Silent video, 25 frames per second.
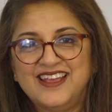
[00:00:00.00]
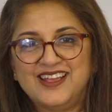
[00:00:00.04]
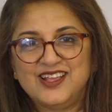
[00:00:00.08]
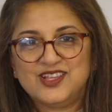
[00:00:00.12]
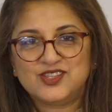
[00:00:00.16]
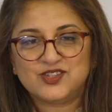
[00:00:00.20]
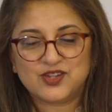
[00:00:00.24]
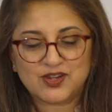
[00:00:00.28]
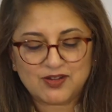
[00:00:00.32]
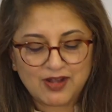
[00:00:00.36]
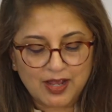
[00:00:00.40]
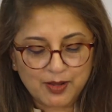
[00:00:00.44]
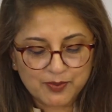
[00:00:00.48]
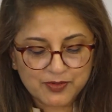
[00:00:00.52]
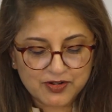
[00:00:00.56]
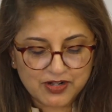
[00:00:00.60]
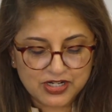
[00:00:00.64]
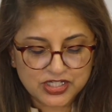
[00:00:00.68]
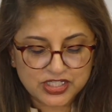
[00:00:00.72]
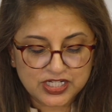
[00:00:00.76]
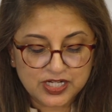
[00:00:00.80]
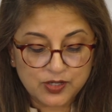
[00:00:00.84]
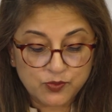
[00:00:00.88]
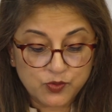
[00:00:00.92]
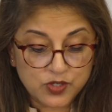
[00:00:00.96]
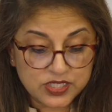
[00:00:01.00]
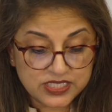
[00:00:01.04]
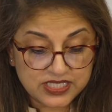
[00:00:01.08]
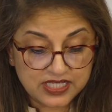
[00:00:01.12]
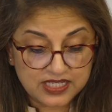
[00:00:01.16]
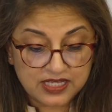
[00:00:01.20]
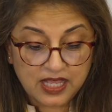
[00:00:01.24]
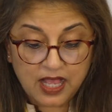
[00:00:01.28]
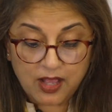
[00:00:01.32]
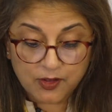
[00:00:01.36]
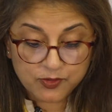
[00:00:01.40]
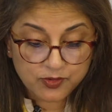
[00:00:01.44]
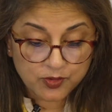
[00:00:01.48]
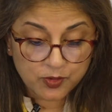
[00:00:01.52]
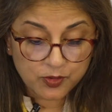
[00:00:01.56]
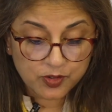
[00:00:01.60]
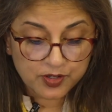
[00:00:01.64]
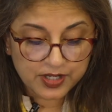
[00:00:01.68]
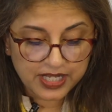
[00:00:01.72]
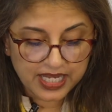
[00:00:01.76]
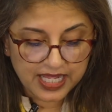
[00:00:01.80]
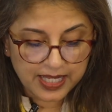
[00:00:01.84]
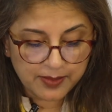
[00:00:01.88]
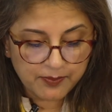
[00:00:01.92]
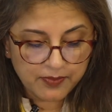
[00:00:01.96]
Sri Ramakrishna was a household
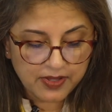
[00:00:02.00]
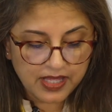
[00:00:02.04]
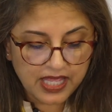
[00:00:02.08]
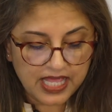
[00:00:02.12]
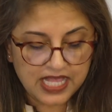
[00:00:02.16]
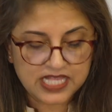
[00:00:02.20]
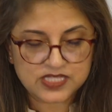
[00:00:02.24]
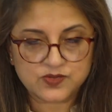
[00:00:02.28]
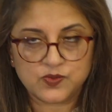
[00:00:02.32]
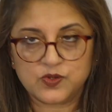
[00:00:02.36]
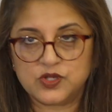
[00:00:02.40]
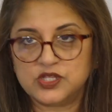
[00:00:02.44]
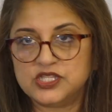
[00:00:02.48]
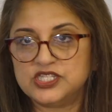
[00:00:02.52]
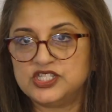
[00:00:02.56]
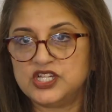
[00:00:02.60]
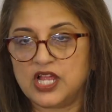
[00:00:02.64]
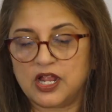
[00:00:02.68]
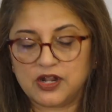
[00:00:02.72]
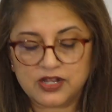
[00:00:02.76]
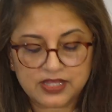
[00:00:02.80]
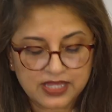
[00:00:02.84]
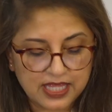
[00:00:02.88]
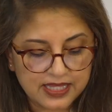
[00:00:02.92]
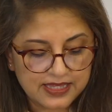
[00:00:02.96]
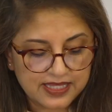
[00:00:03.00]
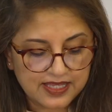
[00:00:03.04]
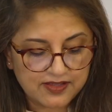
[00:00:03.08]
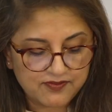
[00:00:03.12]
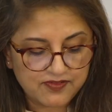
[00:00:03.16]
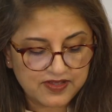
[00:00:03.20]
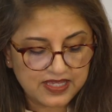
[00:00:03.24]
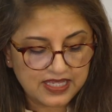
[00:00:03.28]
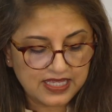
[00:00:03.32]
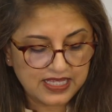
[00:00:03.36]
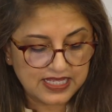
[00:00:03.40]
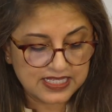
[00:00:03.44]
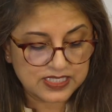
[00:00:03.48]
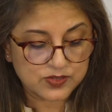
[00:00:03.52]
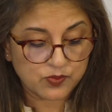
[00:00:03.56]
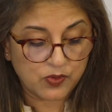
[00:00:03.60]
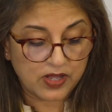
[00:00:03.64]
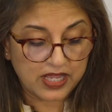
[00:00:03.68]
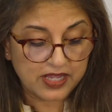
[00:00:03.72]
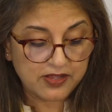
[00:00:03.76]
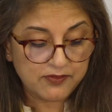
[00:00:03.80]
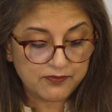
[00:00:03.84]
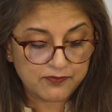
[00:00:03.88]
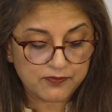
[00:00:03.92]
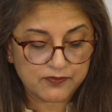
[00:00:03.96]
name, as was Sharada Devi, his
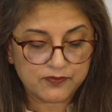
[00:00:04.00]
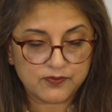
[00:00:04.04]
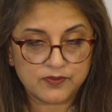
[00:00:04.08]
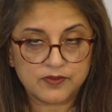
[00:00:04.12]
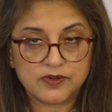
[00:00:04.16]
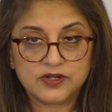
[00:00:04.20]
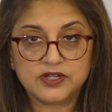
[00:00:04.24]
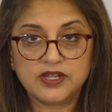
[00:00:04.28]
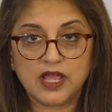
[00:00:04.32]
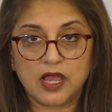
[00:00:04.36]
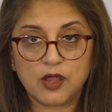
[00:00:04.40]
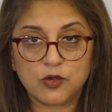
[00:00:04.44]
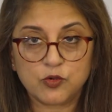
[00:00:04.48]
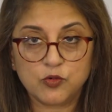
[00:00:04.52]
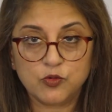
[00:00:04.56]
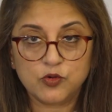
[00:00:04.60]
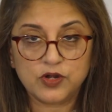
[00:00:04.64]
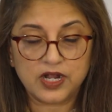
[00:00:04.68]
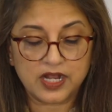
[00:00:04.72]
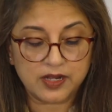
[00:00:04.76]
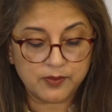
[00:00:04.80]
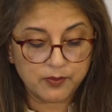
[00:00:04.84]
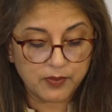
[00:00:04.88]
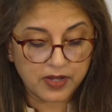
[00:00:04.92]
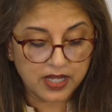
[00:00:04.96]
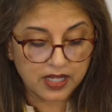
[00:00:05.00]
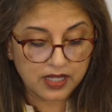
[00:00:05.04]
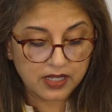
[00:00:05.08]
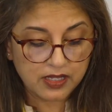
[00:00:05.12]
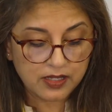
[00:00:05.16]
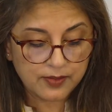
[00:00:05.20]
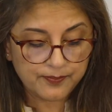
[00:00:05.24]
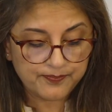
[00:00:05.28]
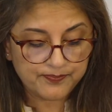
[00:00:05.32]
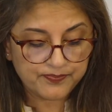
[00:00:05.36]
wife, Thakur and Ma,